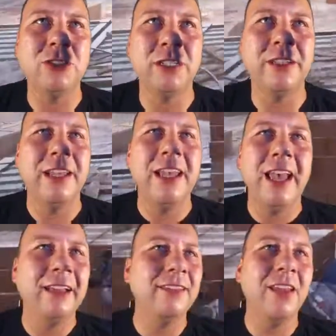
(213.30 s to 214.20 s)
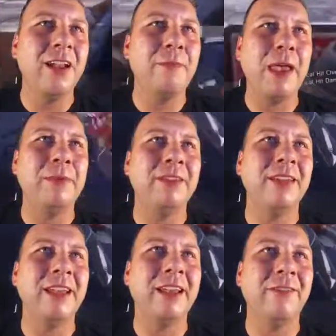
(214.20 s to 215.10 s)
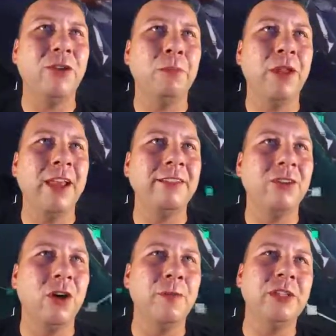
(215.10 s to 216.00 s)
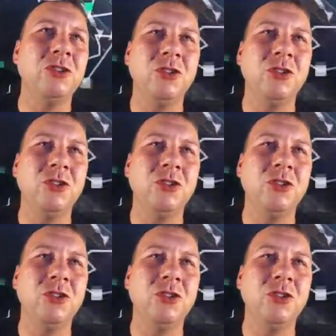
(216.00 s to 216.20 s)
and it's a lot of babysitting. And if you're playing Skirmish, you